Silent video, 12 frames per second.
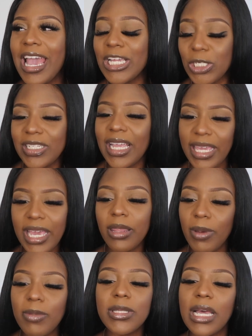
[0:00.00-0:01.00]
And she's like, yeah,
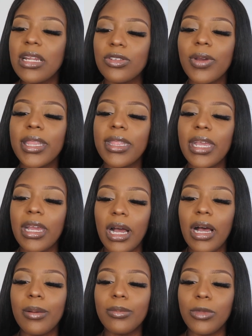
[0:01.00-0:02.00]
the baby's head is right
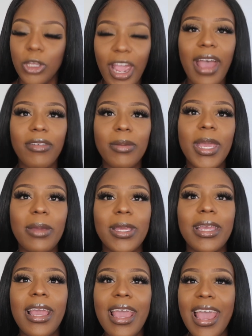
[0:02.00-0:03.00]
there. Um, You're having a
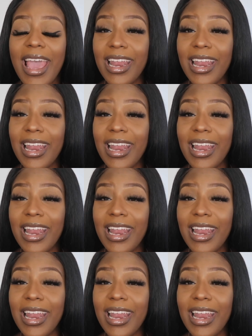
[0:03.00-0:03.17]
baby.